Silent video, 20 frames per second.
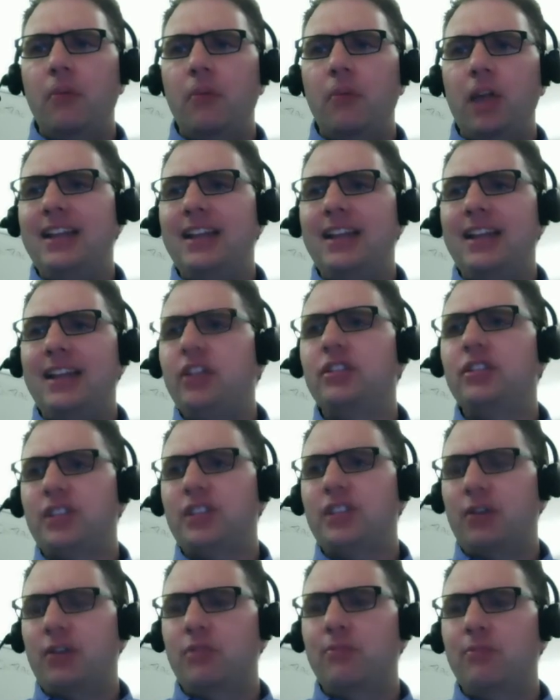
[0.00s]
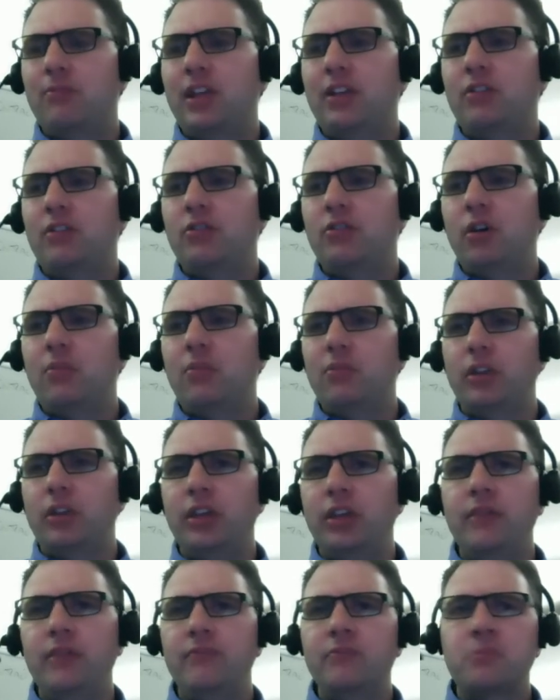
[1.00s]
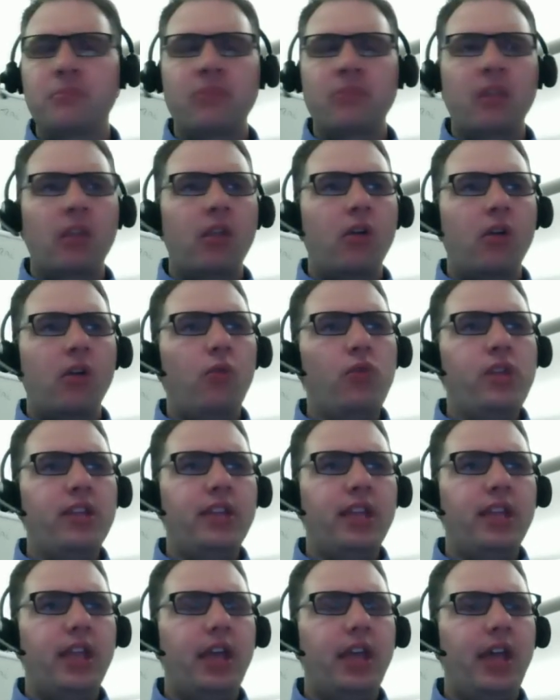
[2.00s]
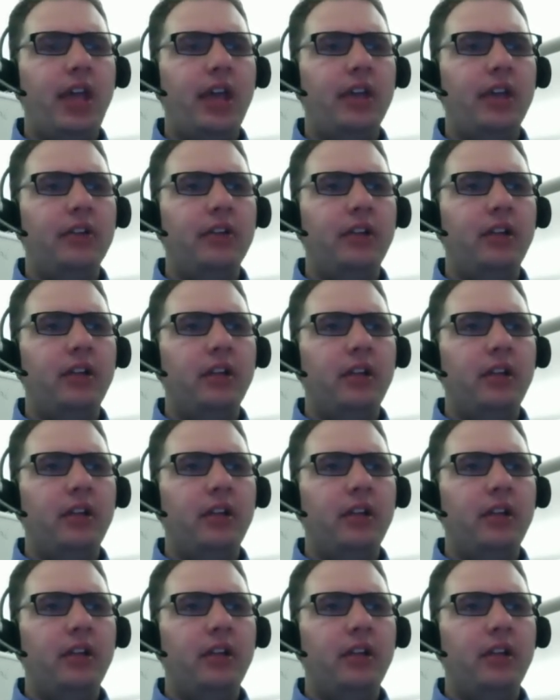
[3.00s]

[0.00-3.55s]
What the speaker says: any changes that were made globally, we can